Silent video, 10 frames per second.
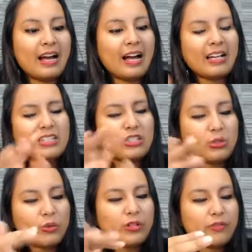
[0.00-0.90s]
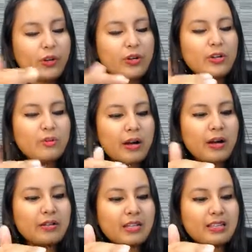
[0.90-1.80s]
I'd sort of heard
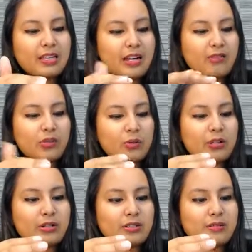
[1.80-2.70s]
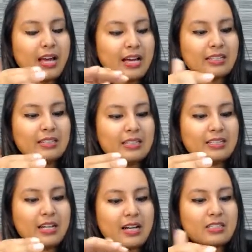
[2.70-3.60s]
about it that everyone had these
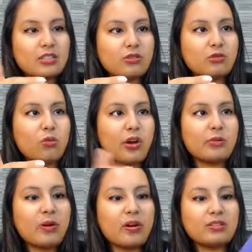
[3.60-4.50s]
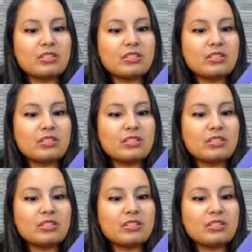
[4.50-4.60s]
kinds of water bottles.